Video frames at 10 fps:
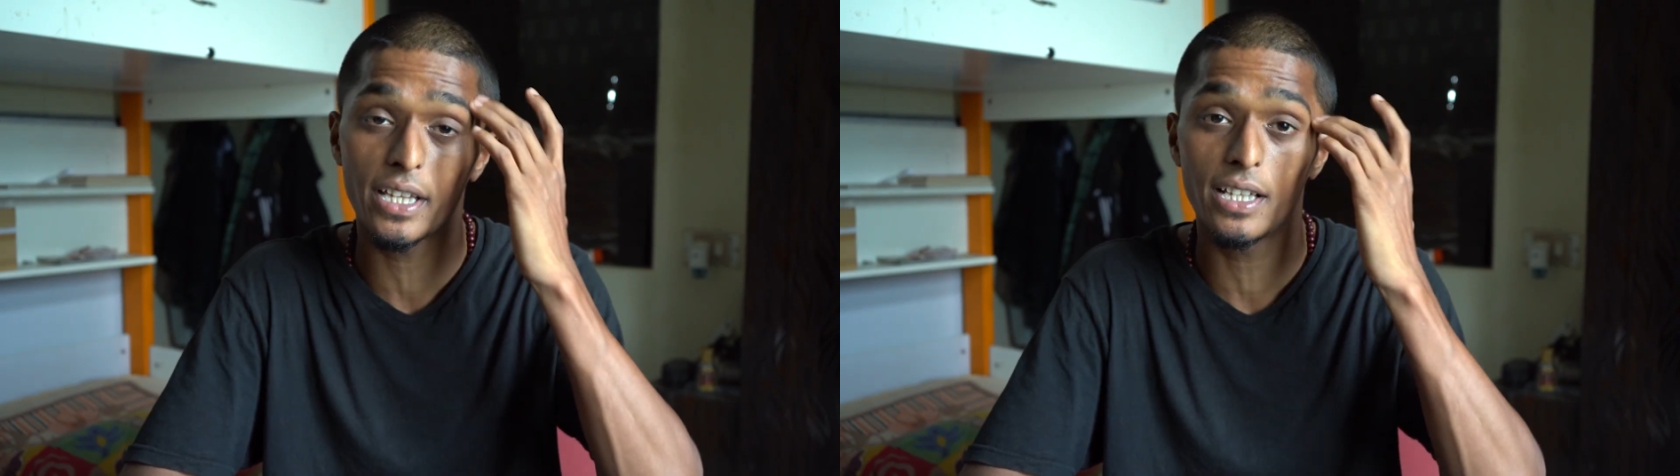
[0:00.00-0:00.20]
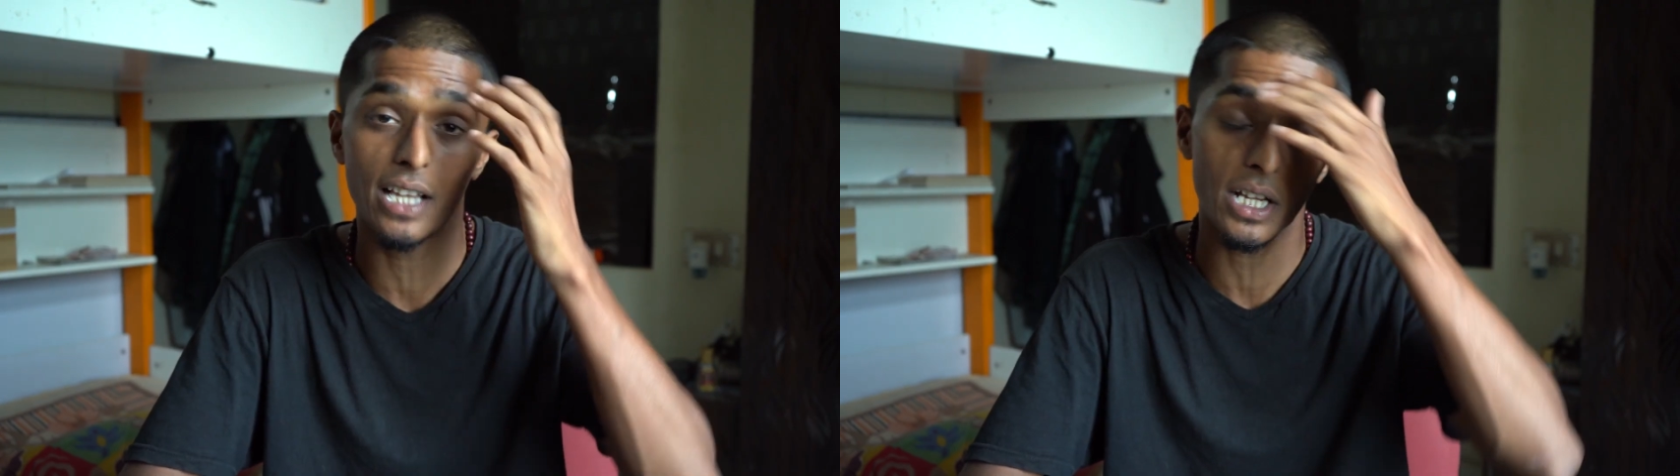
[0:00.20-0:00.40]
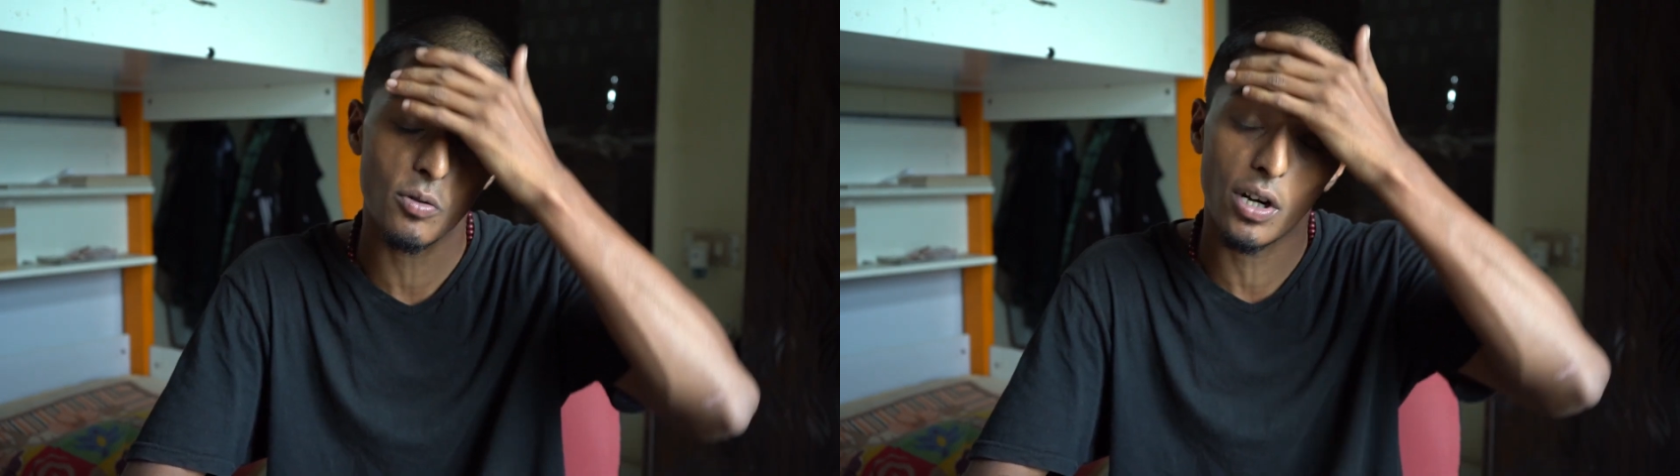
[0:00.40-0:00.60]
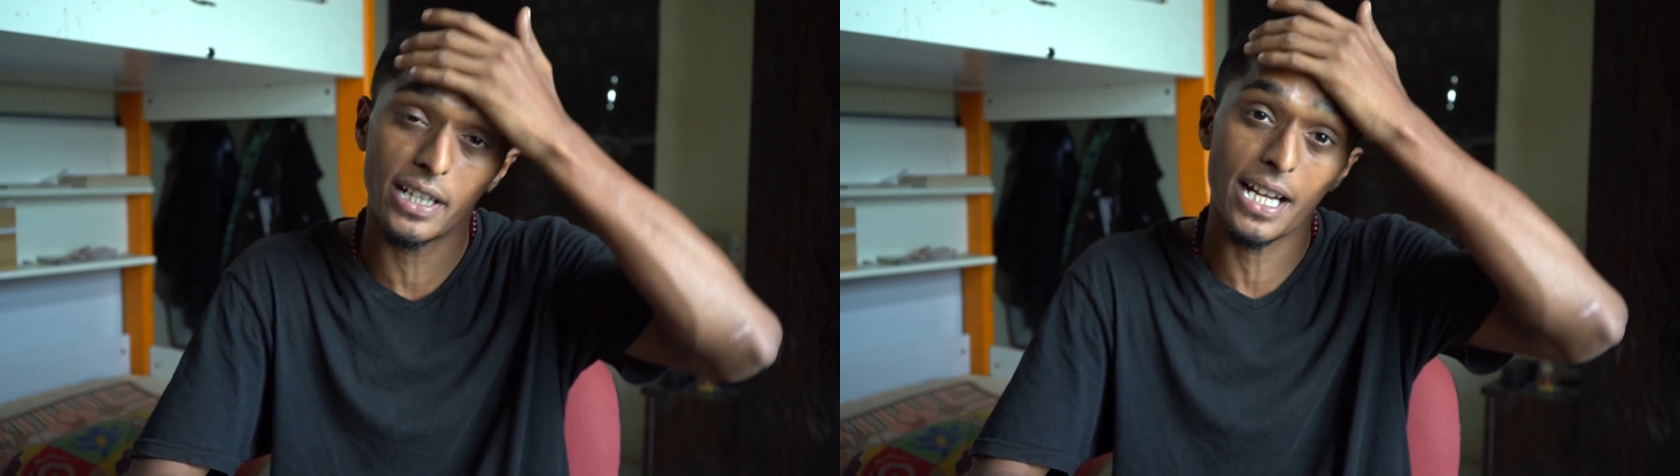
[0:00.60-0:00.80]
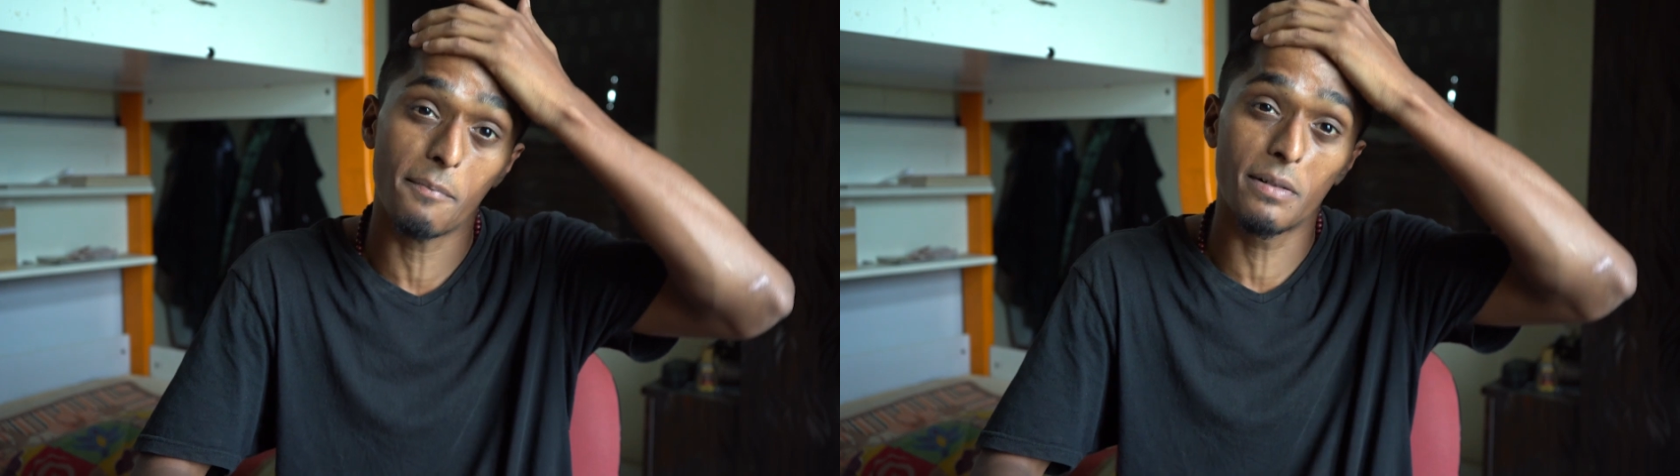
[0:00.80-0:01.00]

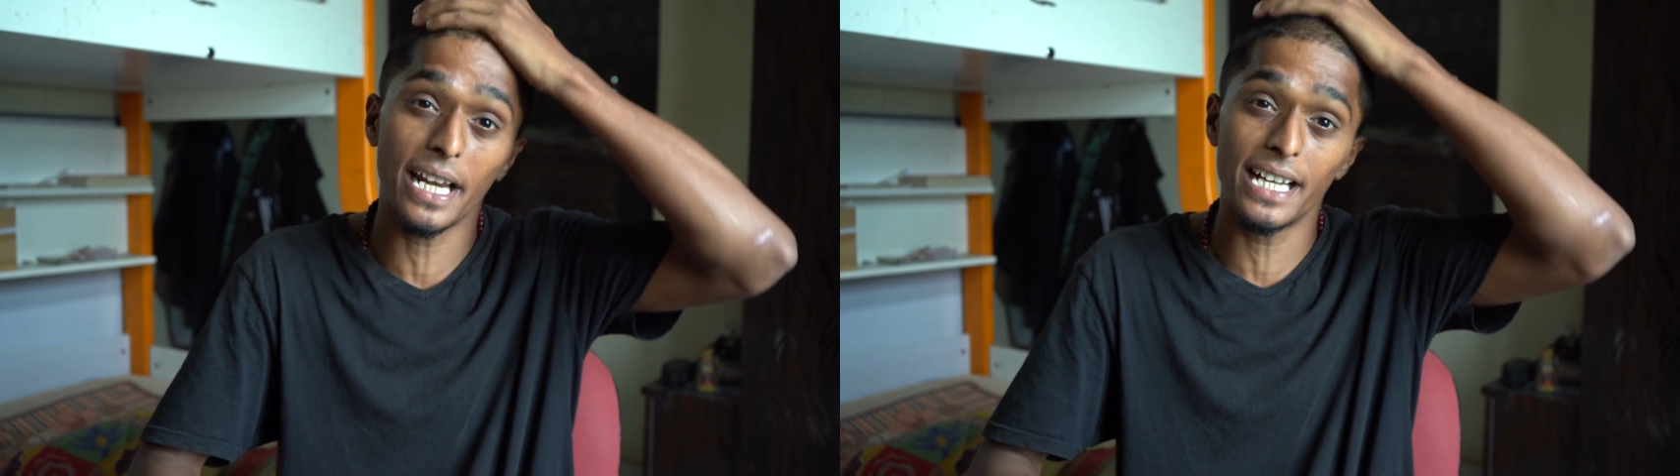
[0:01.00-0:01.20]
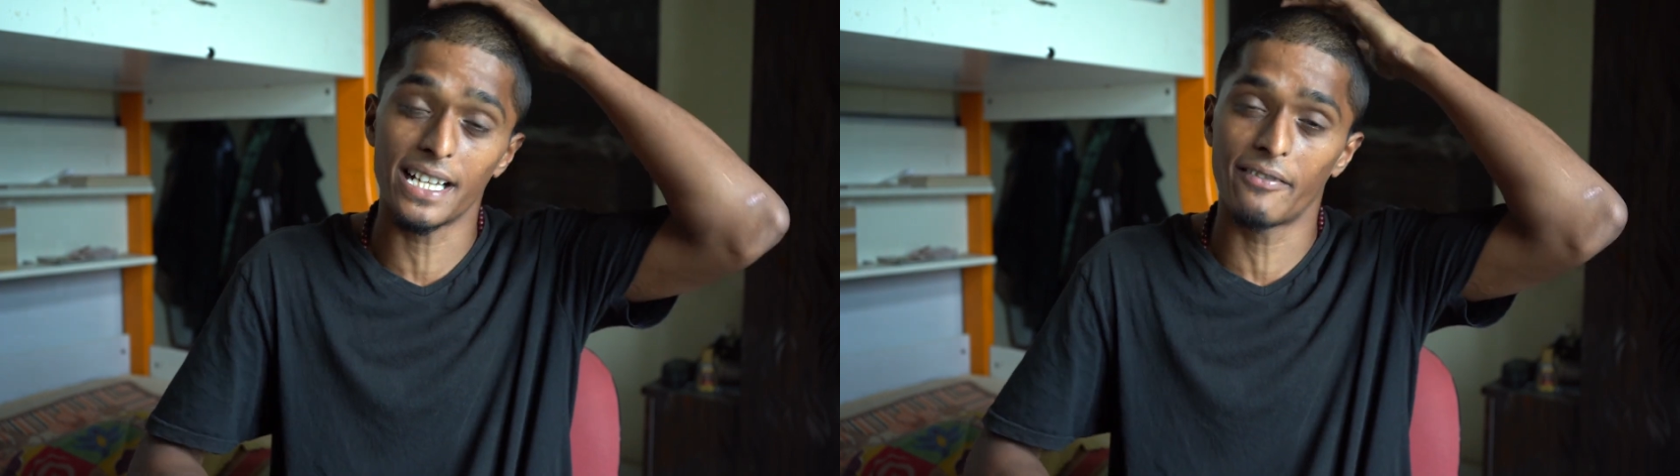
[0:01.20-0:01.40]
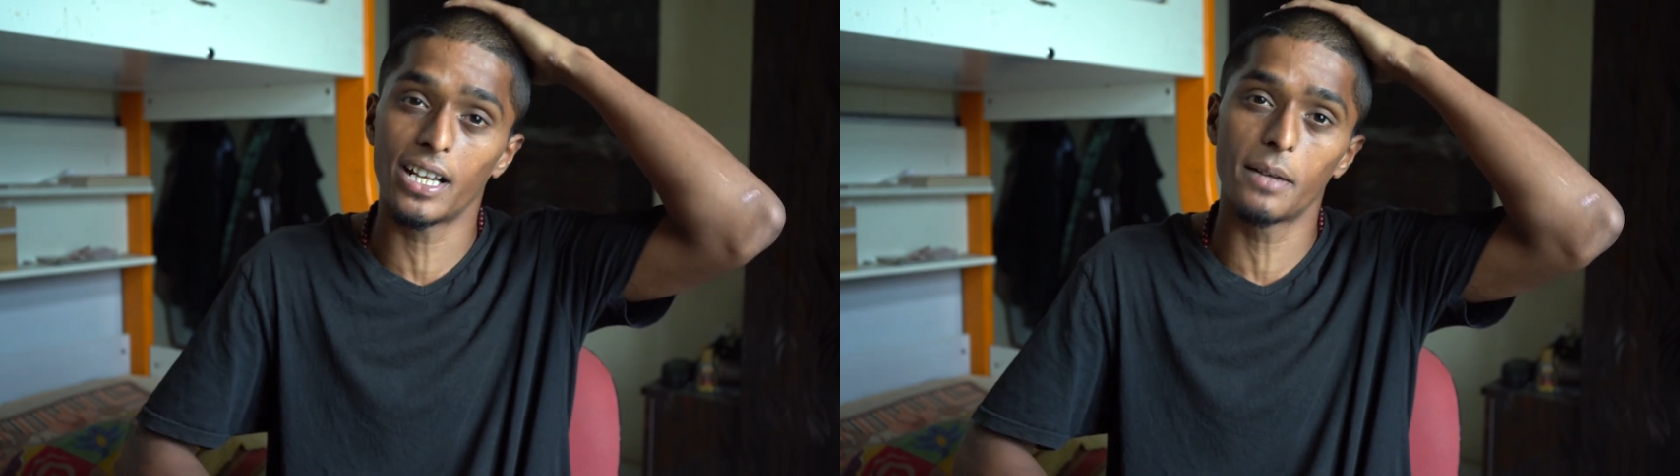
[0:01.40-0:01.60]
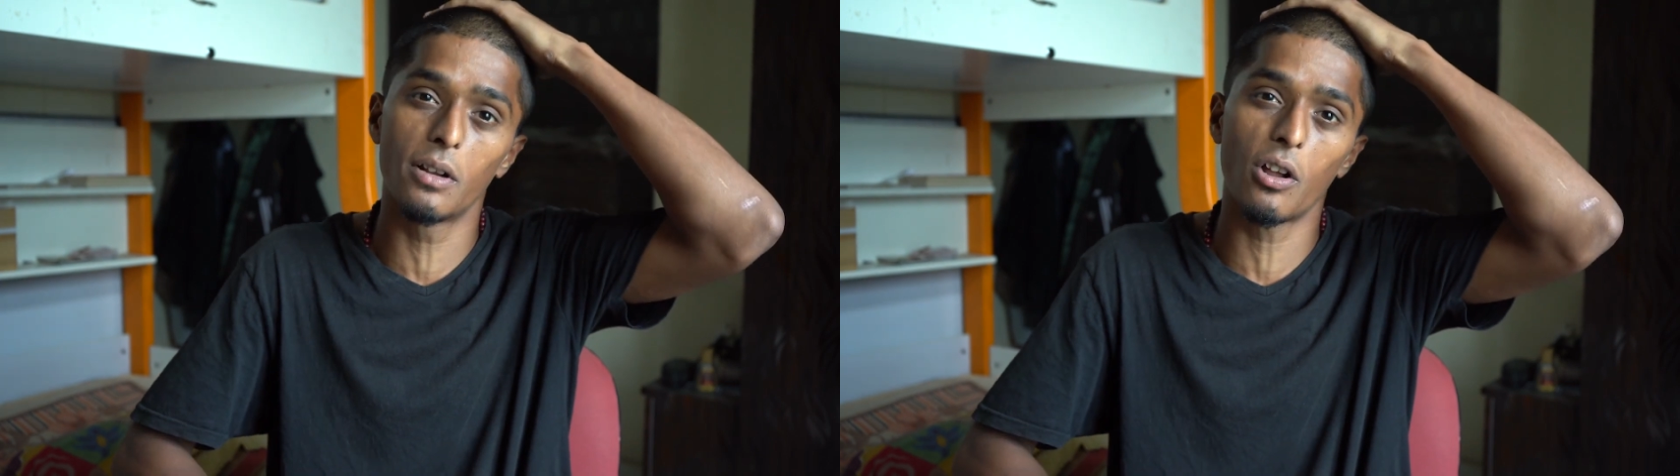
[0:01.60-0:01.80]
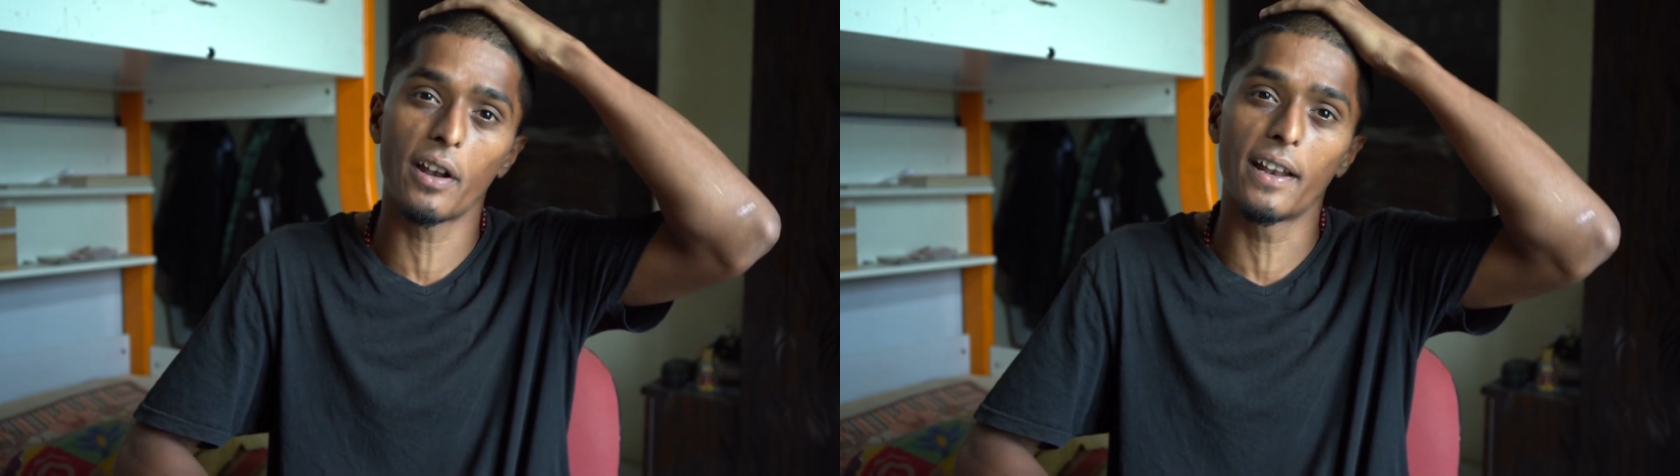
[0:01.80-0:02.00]
are the upgrades
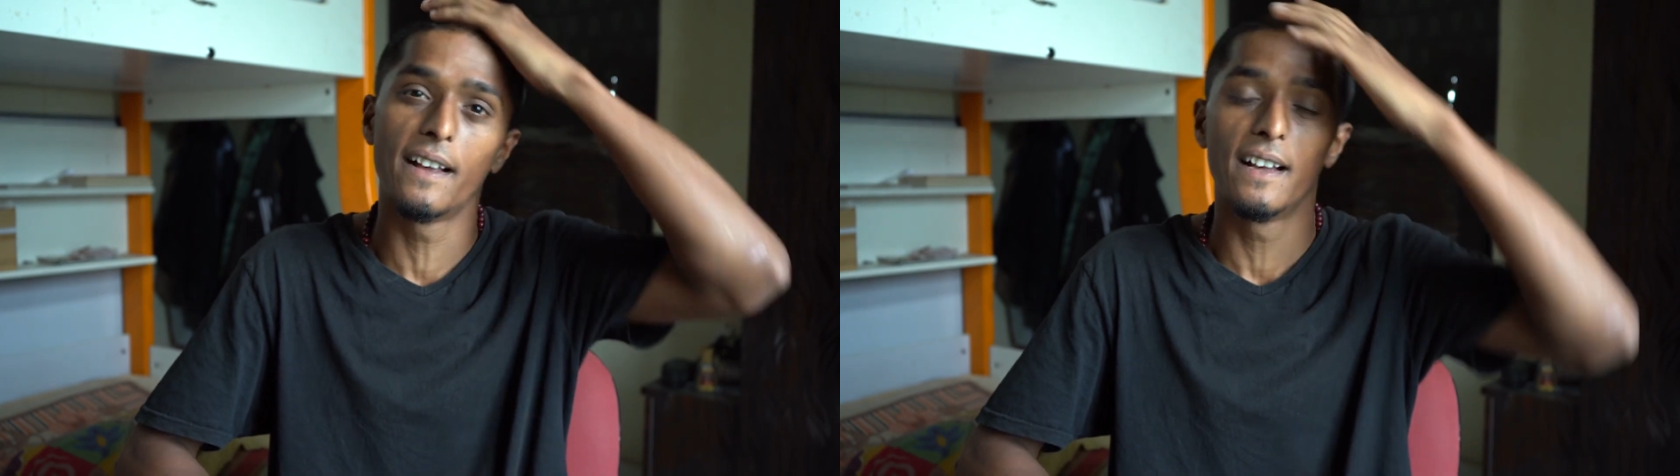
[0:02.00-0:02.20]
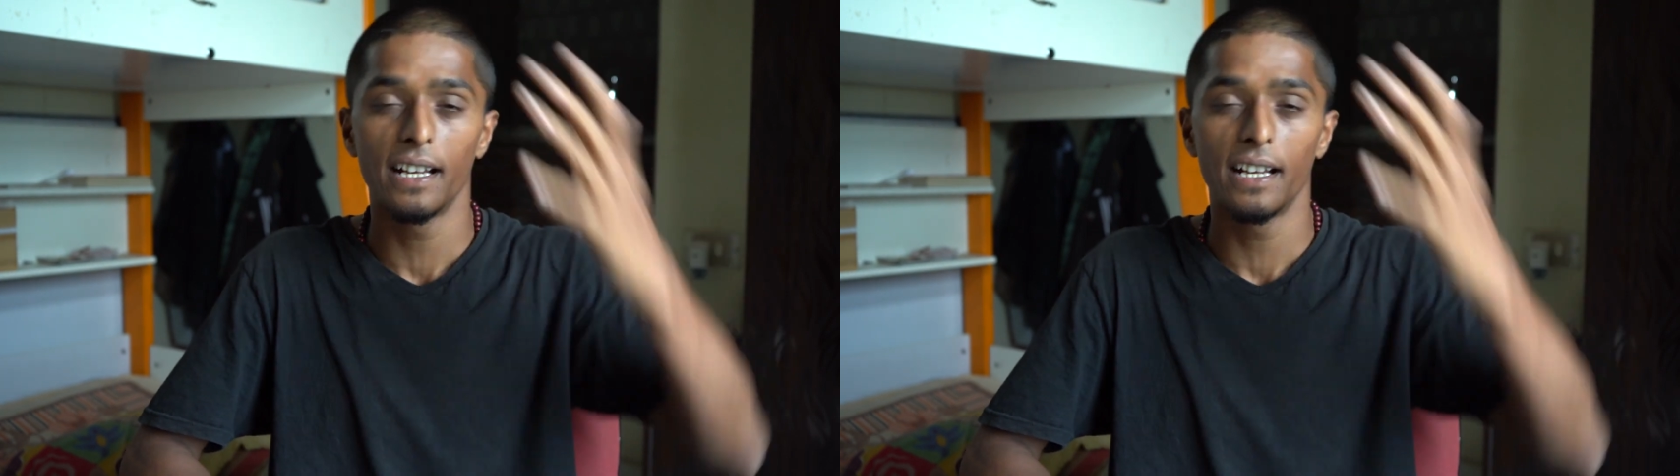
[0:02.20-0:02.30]
available on